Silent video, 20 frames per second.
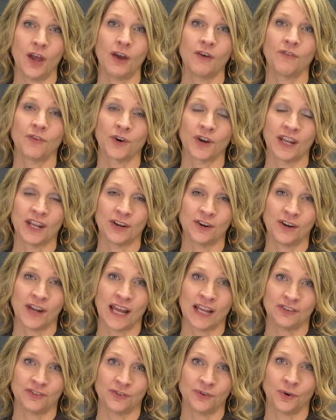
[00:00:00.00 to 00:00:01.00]
for an
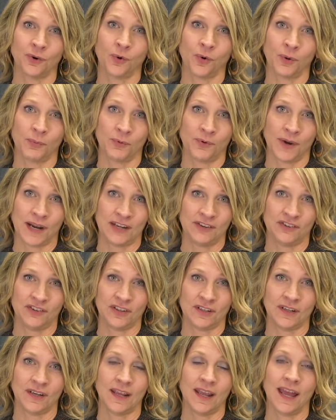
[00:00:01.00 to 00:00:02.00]
international
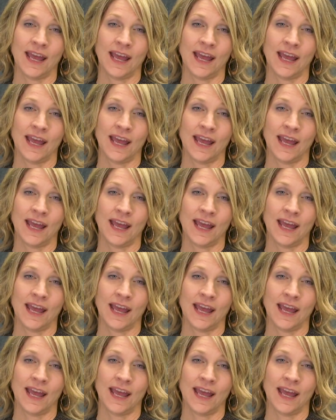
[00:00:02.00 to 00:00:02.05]
corporation